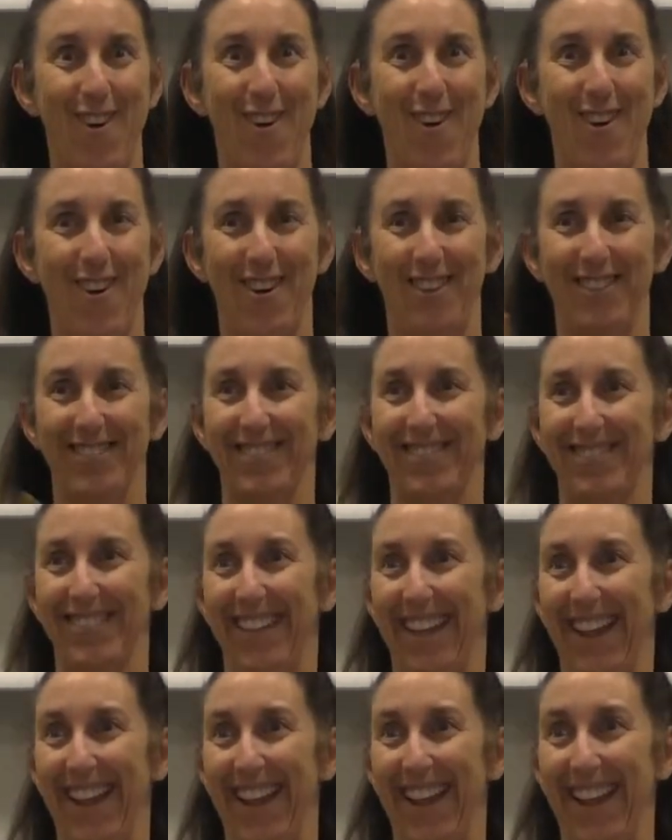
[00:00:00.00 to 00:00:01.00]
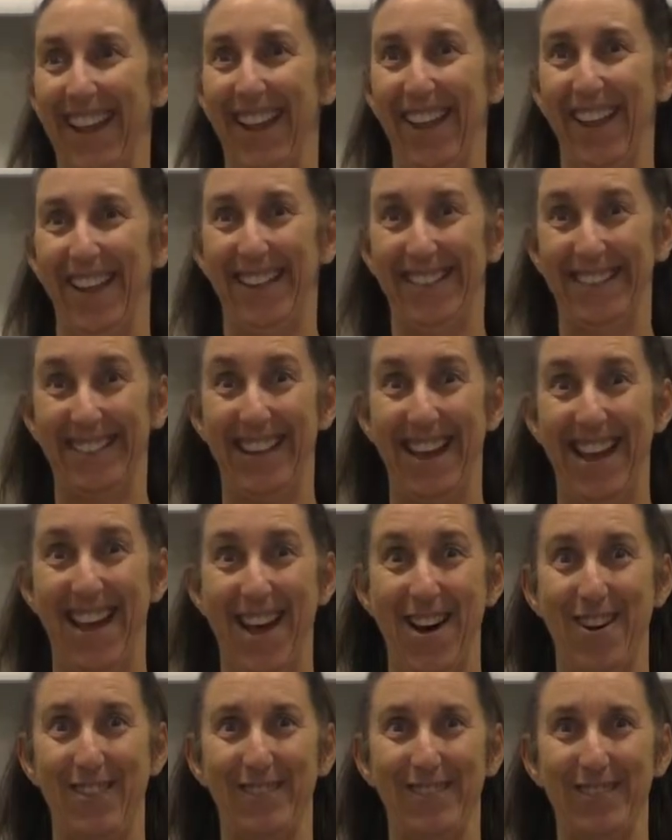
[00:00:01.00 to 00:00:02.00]
Neil, our manager,
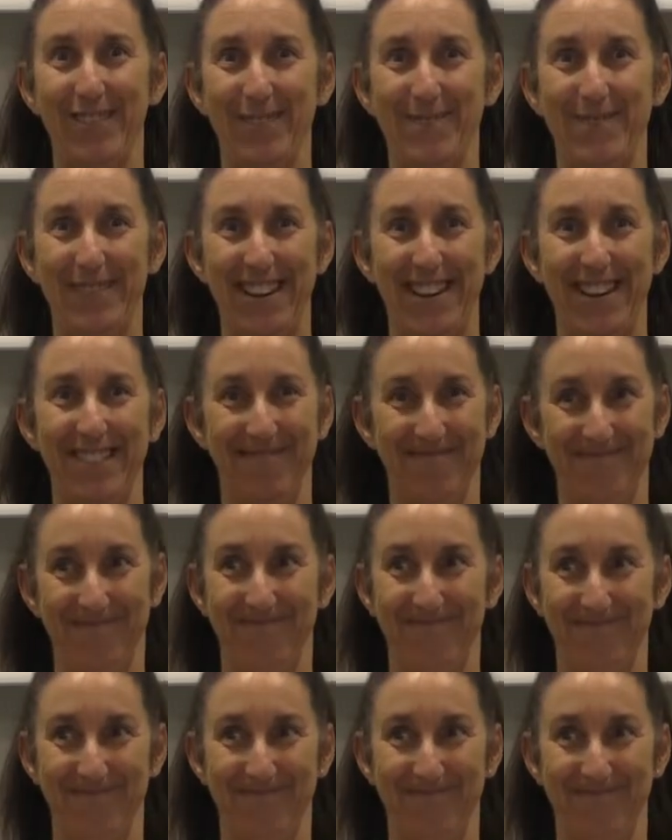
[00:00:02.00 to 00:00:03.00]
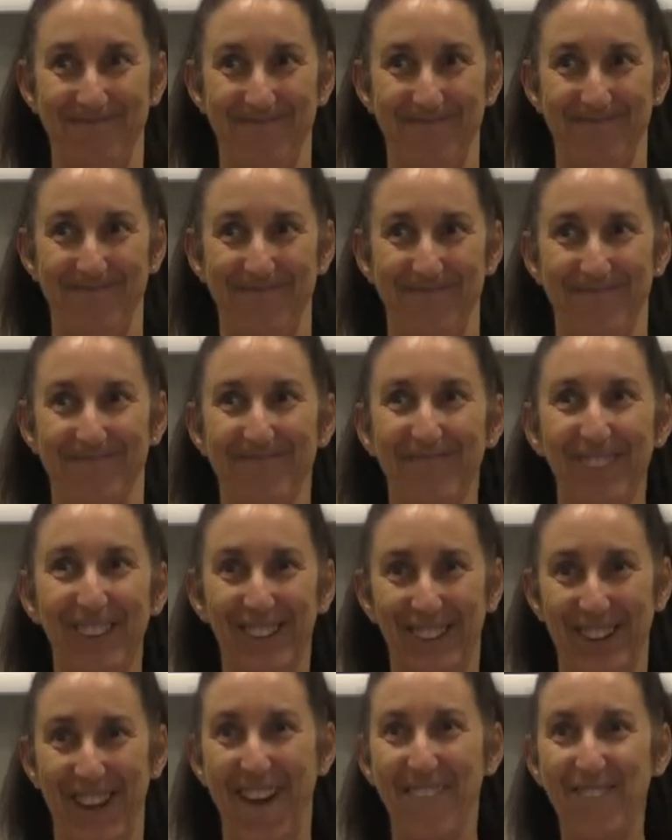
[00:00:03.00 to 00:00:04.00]
has stepped in to
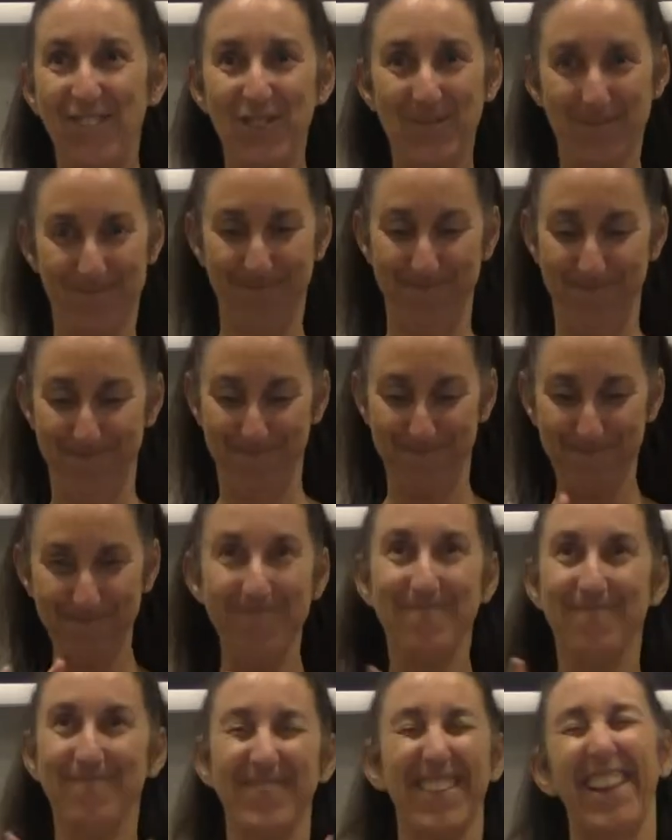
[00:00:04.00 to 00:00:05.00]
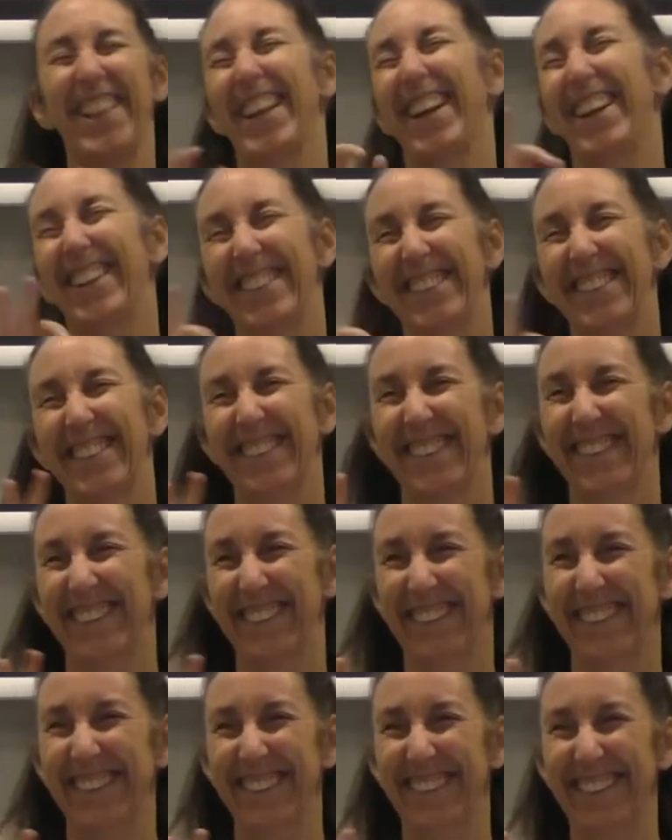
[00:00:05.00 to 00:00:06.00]
fill that gap. So
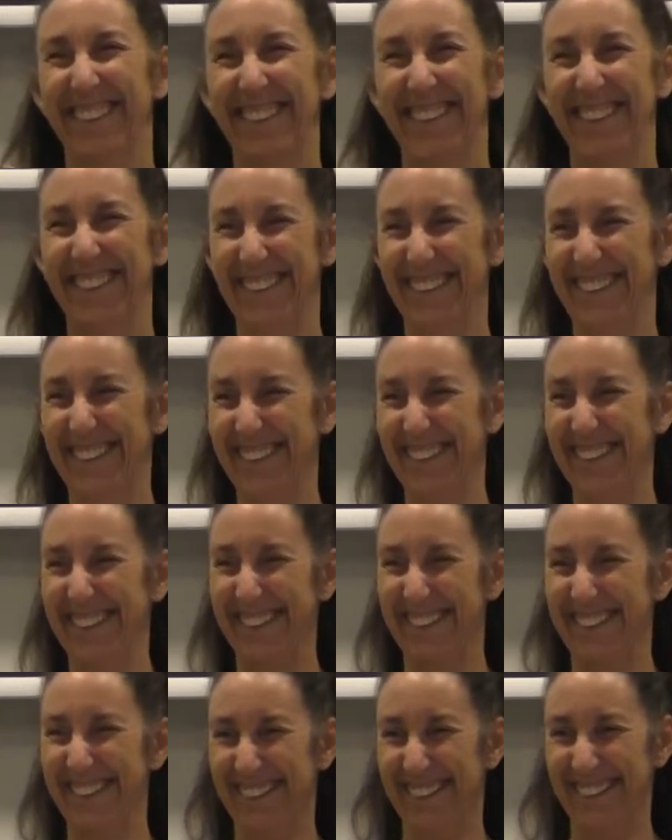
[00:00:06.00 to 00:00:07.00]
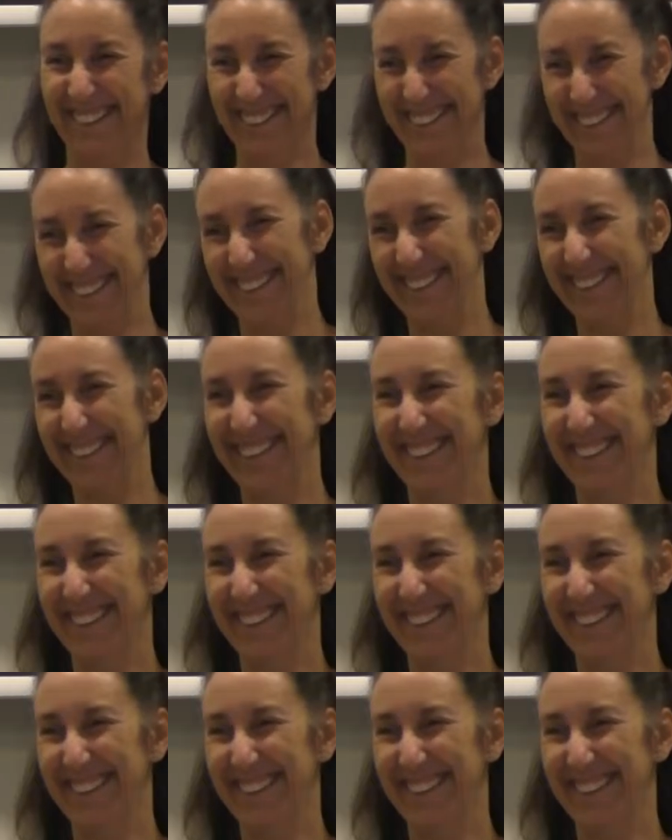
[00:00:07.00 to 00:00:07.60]
be on your best behaviour.